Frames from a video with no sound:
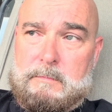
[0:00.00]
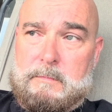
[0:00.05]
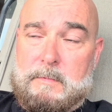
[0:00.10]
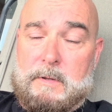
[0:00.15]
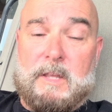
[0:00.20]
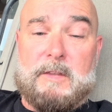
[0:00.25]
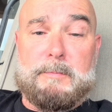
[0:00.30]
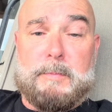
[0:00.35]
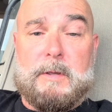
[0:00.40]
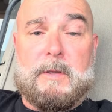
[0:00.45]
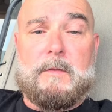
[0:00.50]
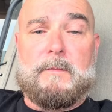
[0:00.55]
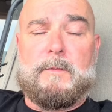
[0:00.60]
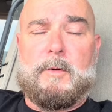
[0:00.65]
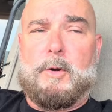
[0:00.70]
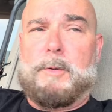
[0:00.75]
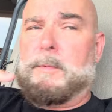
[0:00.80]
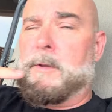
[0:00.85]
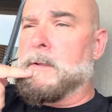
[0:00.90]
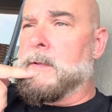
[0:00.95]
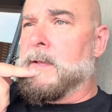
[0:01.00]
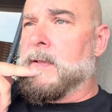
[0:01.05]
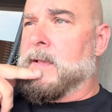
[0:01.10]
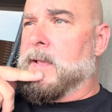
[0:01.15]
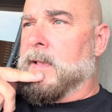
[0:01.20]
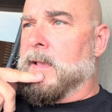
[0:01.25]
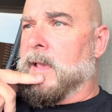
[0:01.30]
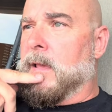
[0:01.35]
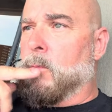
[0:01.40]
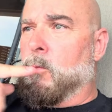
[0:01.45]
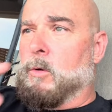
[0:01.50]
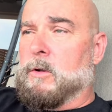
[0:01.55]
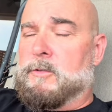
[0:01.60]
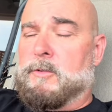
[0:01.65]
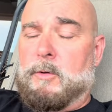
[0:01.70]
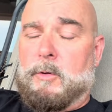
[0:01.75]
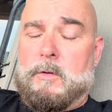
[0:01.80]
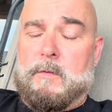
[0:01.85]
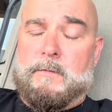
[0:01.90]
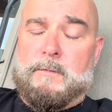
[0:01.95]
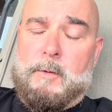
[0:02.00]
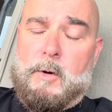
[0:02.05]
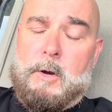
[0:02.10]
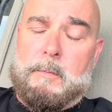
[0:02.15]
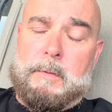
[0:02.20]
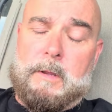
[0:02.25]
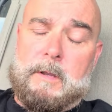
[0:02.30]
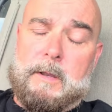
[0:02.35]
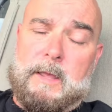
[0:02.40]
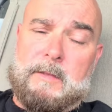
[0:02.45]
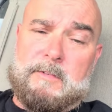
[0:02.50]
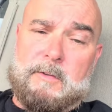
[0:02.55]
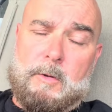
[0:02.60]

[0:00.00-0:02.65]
it's been confirmed. And once you confirm it as